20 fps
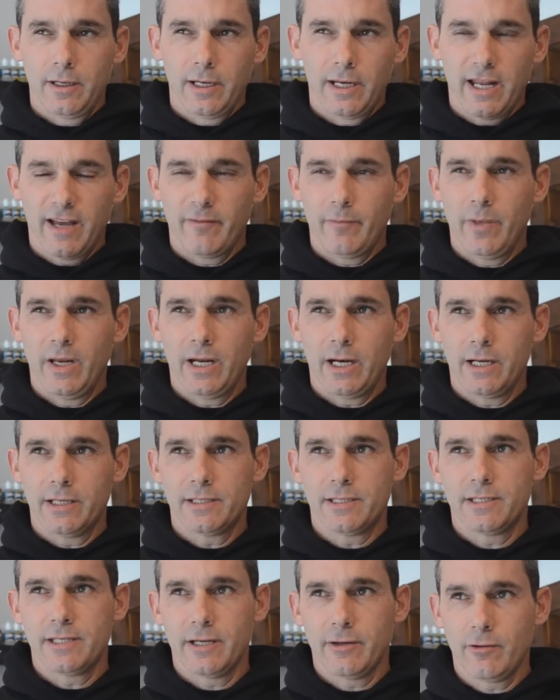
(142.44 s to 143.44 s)
and I've been
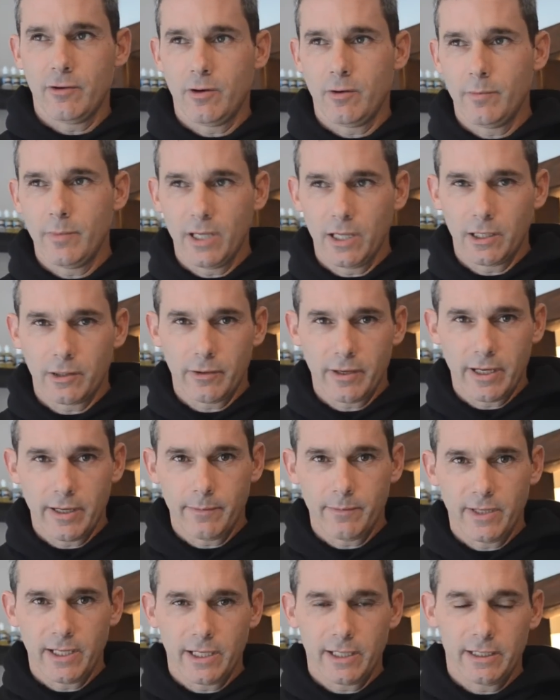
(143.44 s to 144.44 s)
on 0
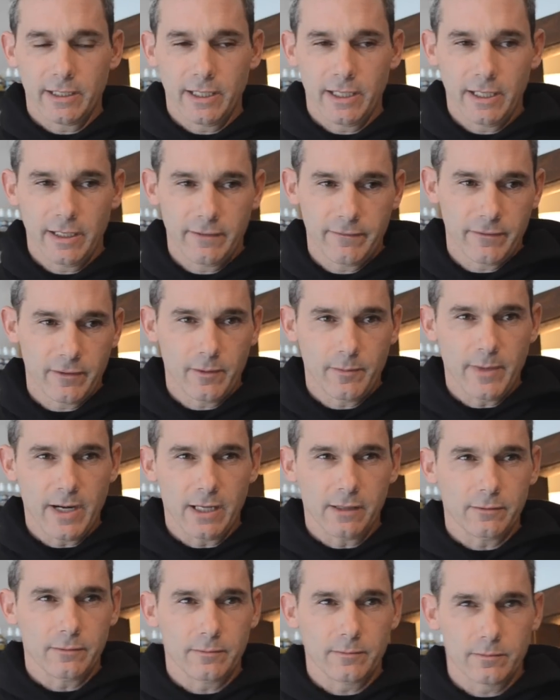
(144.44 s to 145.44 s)
milligram nicotine for
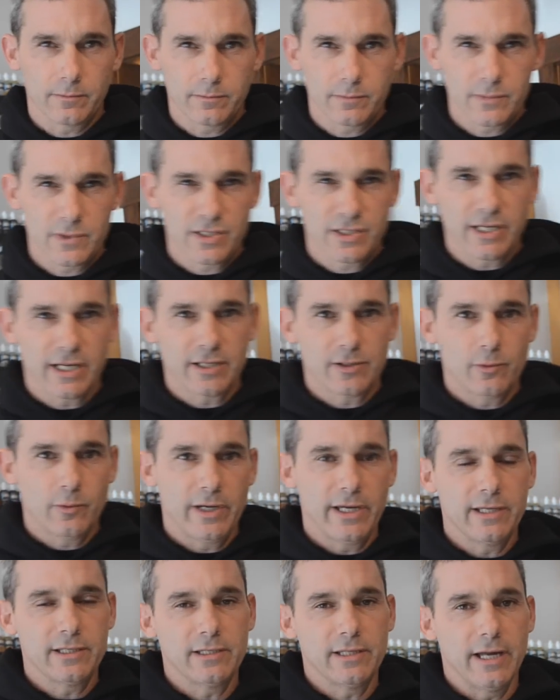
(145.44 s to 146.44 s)
about 6
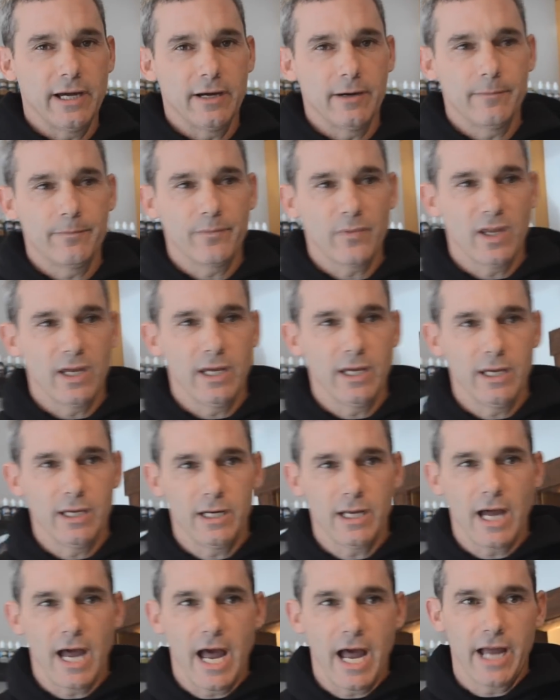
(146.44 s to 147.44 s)
weeks now,
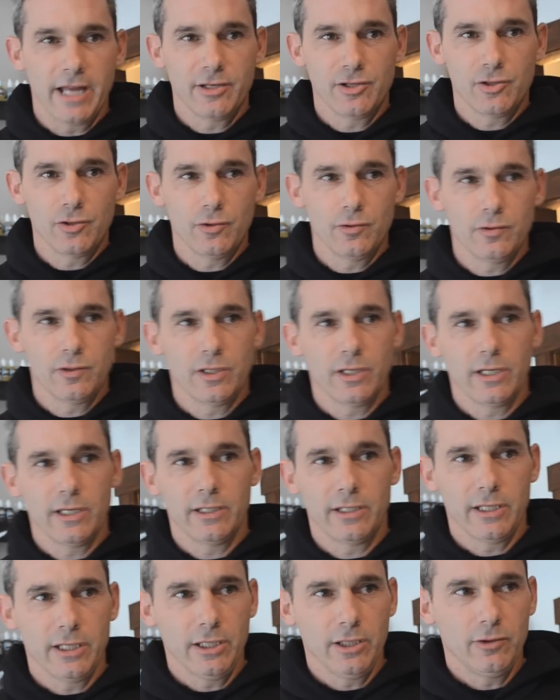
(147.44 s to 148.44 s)
and I choose to
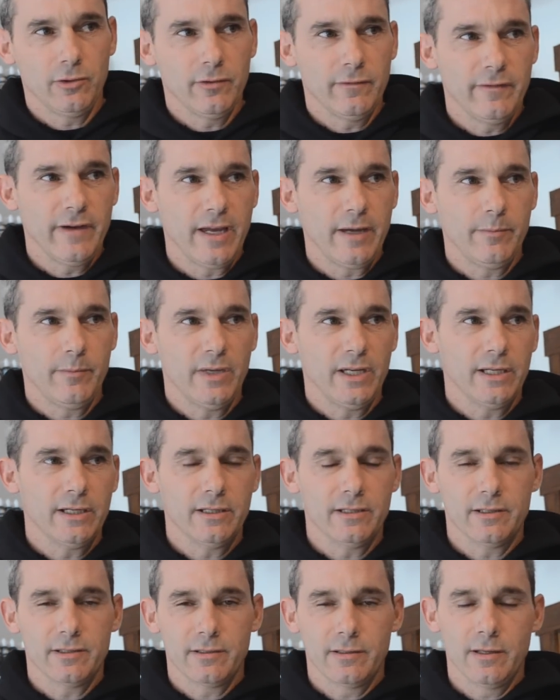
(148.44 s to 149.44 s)
continue to vape
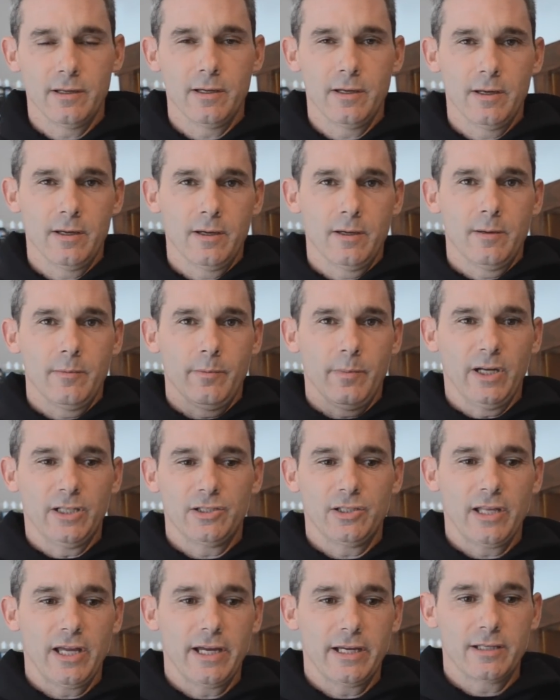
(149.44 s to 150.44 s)
because,
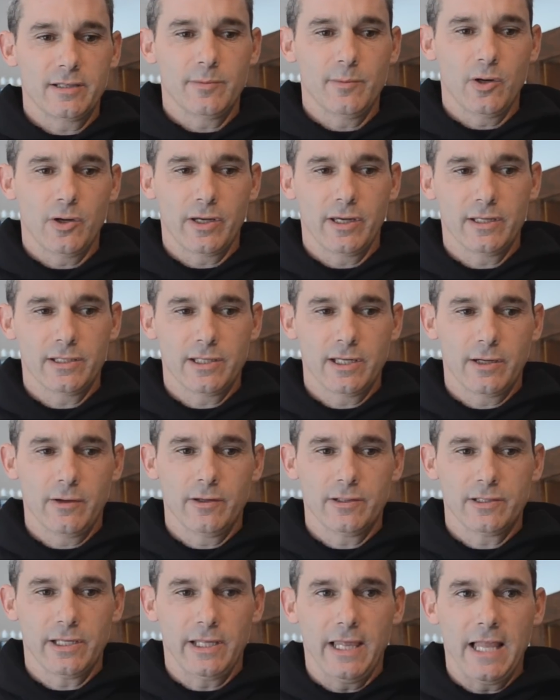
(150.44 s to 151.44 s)
much like smoking
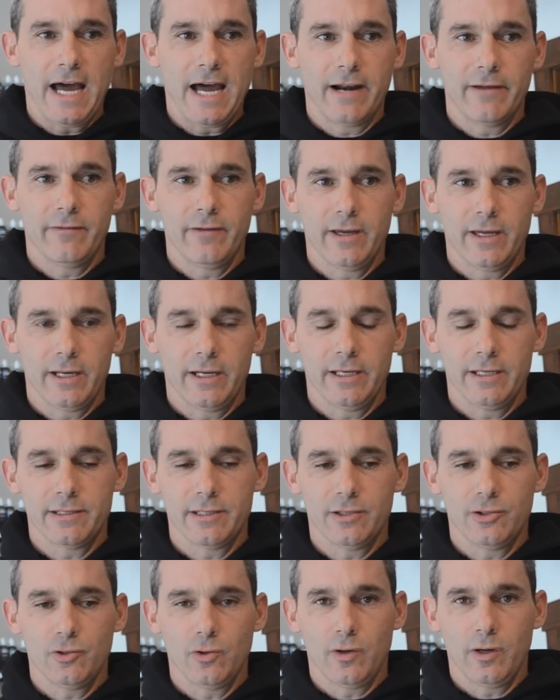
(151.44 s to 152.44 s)
cigarettes, a lot of it is
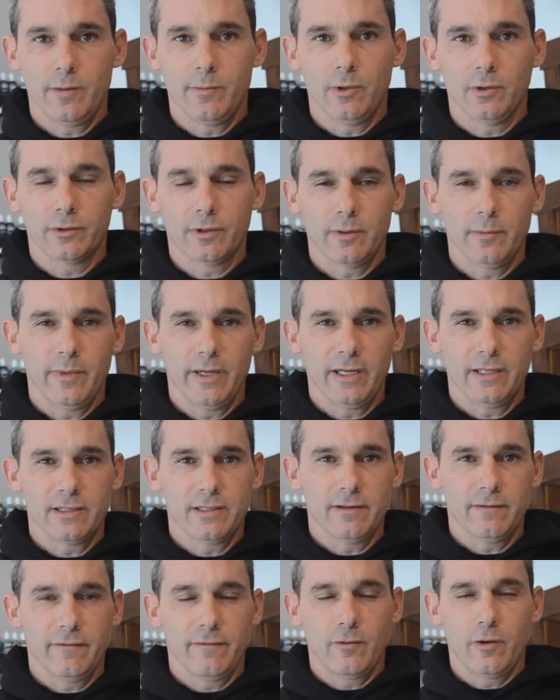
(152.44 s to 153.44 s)
enjoyable to me. It's
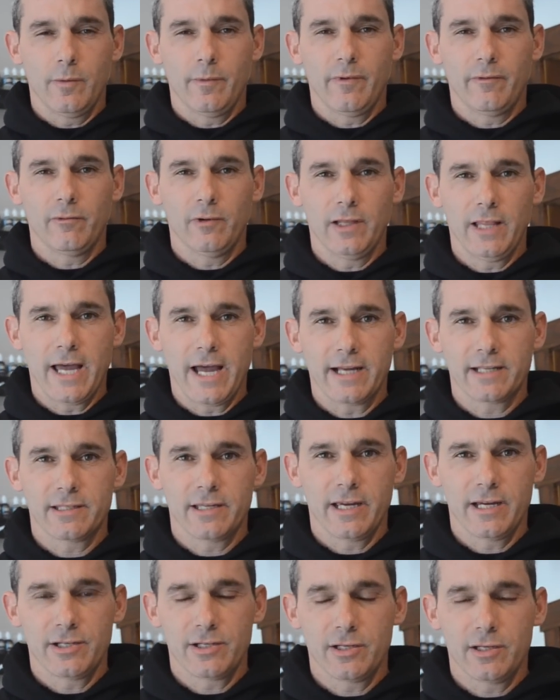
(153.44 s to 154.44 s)
a form of
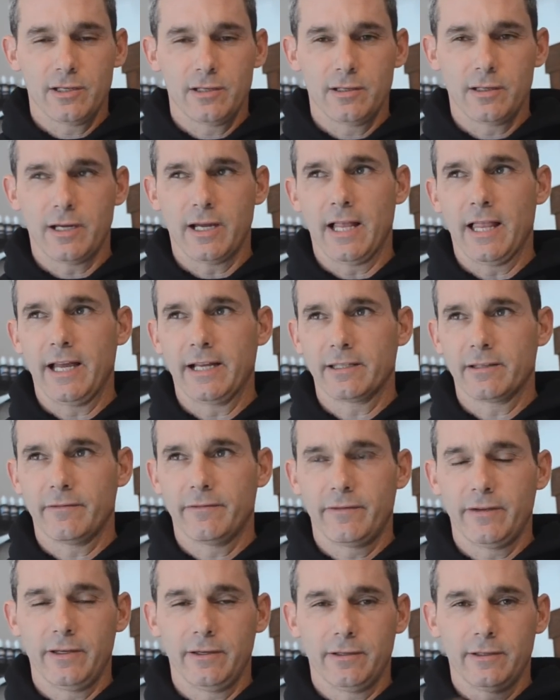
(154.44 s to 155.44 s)
relaxation. I like to
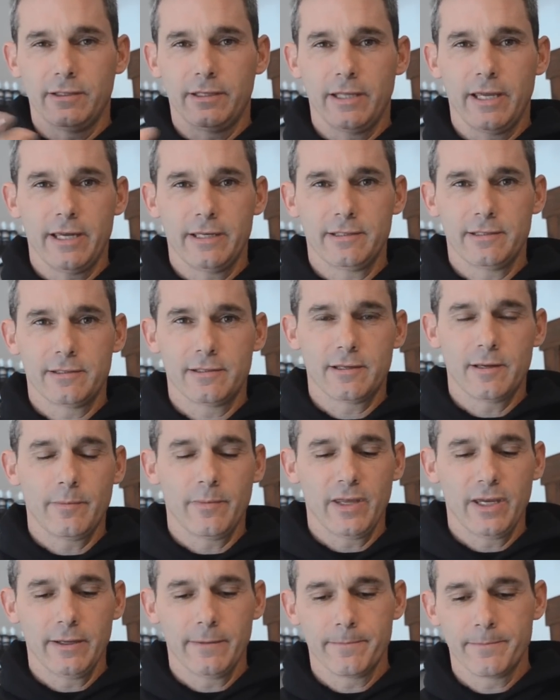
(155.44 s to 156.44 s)
feel and taste
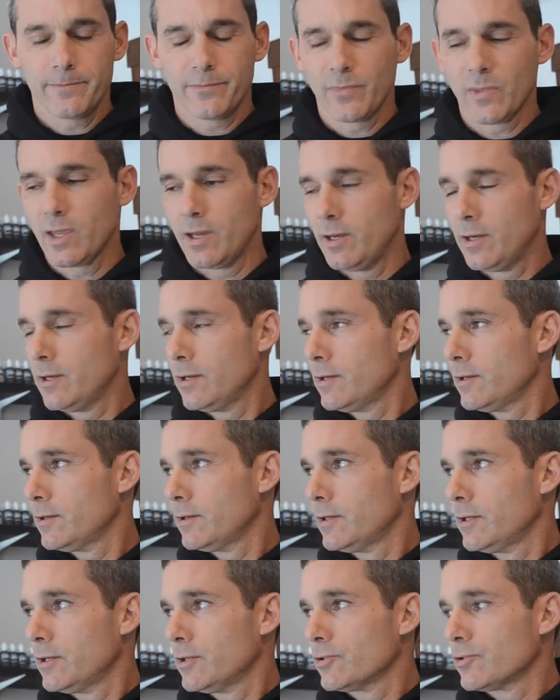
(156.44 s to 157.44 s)
something.
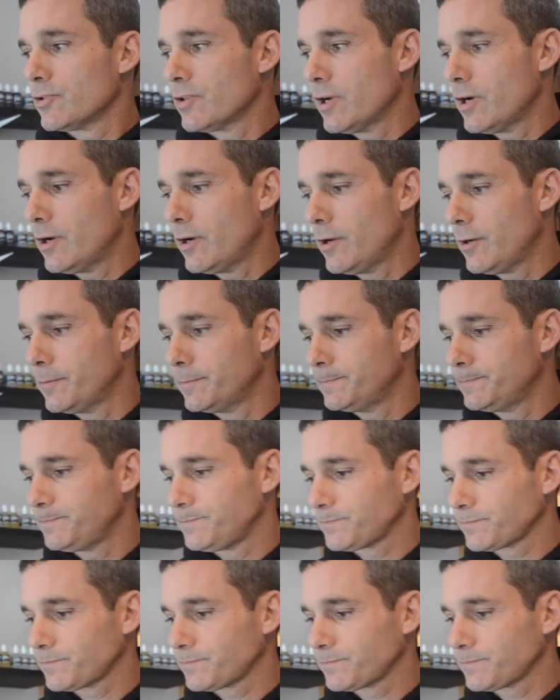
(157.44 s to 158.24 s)
So